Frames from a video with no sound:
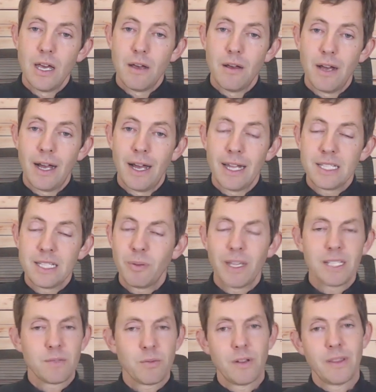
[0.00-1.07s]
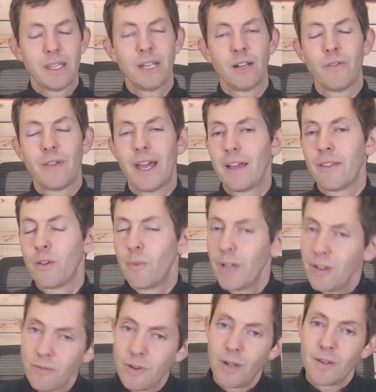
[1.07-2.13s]
It's a place where the
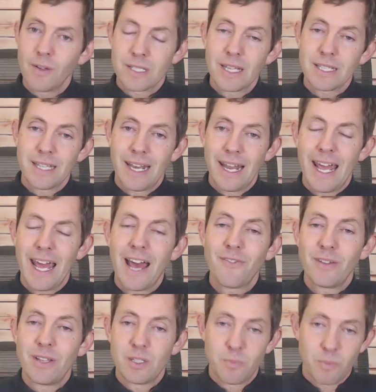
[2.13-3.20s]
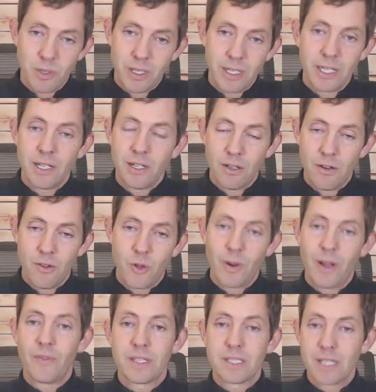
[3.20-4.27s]
rainfall is less than a ½ inch per year
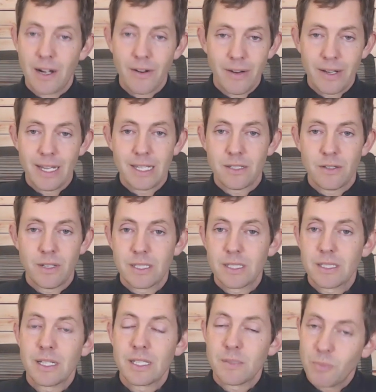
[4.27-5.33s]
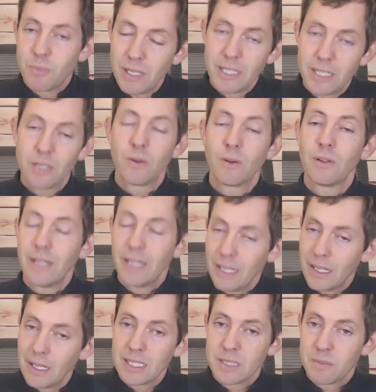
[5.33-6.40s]
throughout the Sahara Desert. It's pretty totally
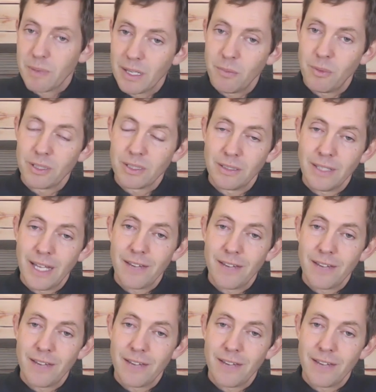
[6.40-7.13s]
inhospitable to life.